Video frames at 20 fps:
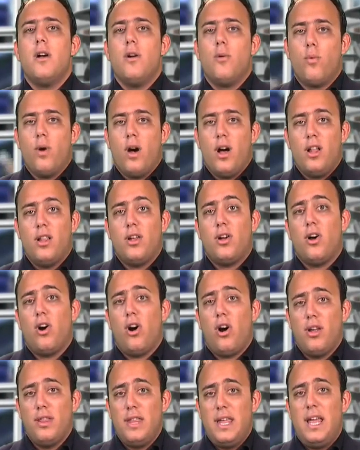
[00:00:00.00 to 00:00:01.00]
Well,
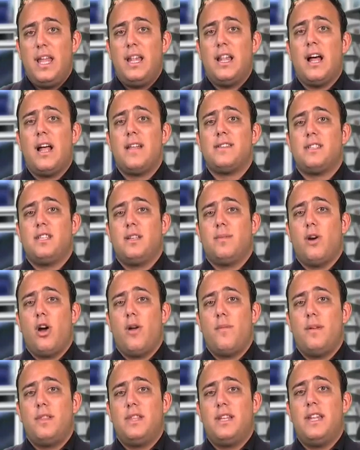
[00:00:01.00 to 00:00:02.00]
on the headlines at the
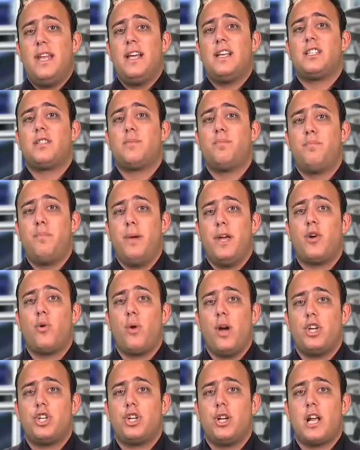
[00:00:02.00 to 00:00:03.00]
moment, the next big
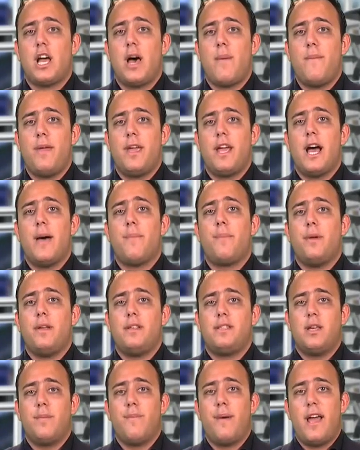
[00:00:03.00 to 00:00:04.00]
question coming up
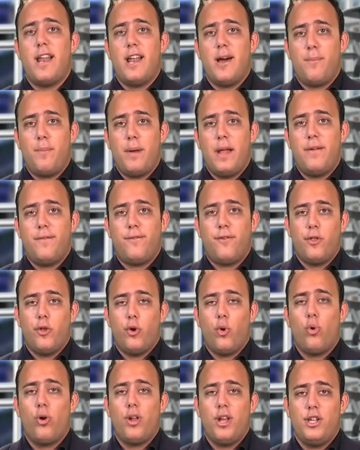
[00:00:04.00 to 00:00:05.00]
is the bailout plan for the
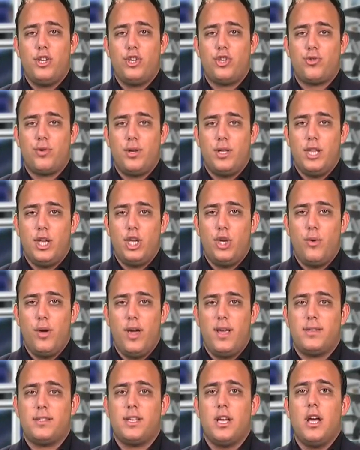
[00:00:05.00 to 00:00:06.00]
auto industry in the
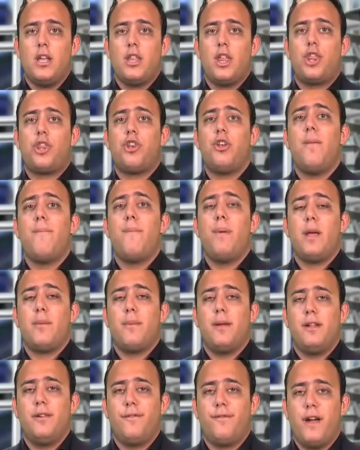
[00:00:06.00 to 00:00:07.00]
US. The three big
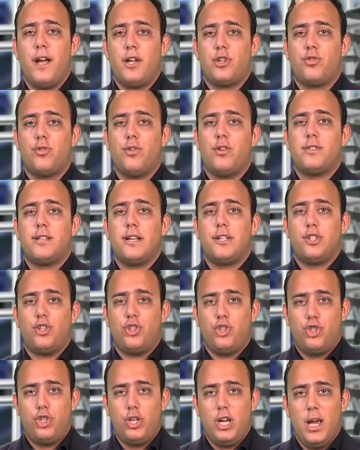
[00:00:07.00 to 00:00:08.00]
manufacturers such
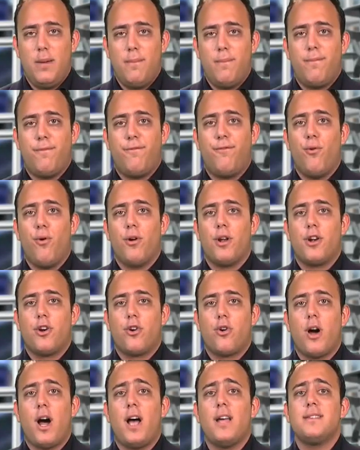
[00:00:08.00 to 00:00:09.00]
as GM, Ford and
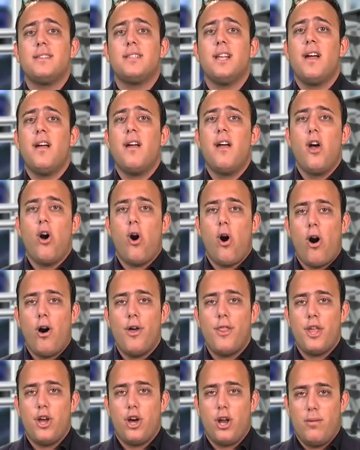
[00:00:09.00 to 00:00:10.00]
Chrysler, are
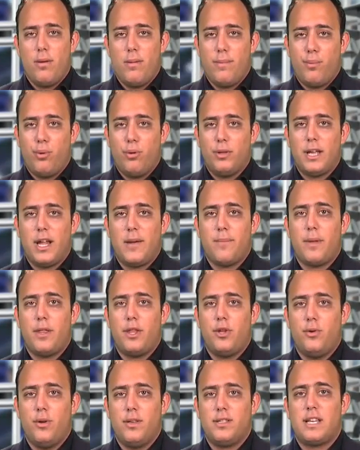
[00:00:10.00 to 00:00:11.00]
they going to be pulled out by
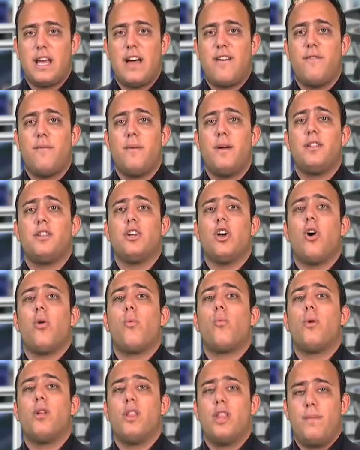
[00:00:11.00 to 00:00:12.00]
the US government?
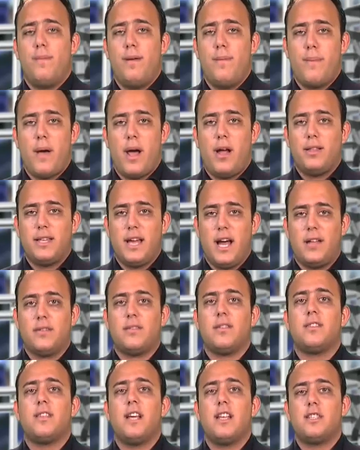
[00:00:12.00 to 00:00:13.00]
Will they be bailed out?
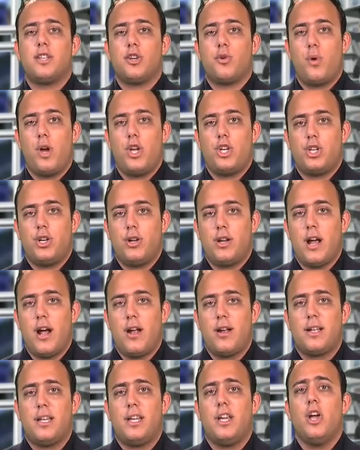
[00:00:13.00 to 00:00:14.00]
That's the question
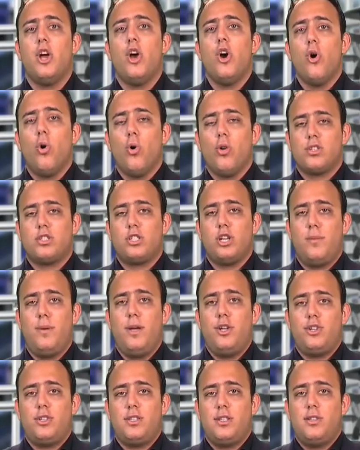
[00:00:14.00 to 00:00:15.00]
currently. Also, it'll be
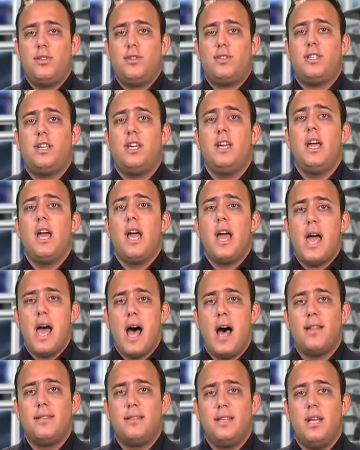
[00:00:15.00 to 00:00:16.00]
interesting to see
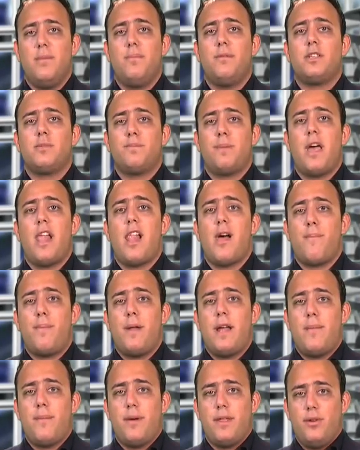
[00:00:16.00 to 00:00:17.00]
how deep this bailout
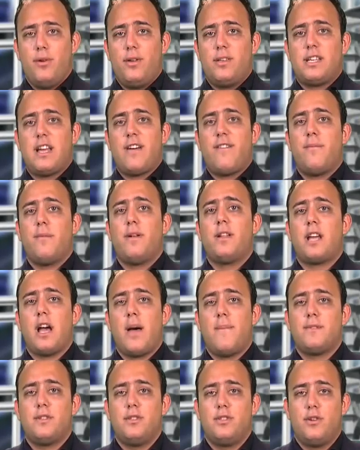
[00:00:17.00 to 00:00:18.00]
plan by the US government
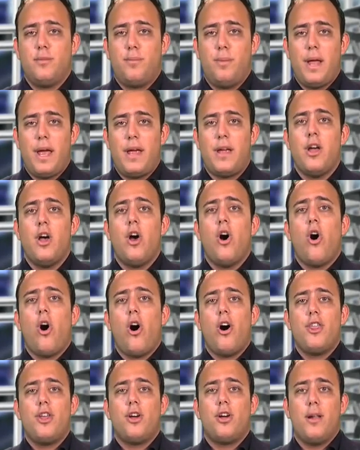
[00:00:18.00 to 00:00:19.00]
comes into play.
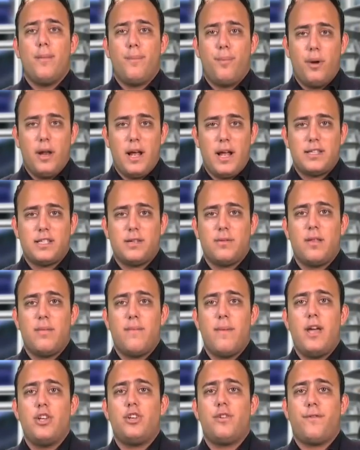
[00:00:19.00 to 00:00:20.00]
Are they going to pull out some of the
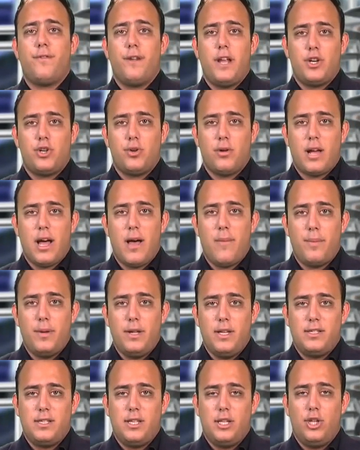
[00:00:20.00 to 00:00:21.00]
major financial
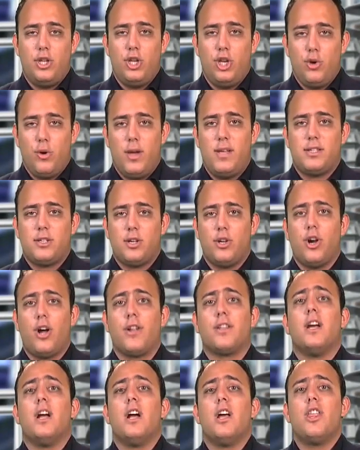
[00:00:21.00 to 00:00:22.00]
companies in the US or
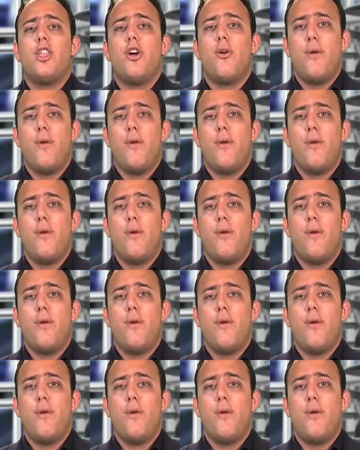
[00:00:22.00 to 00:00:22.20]
not? The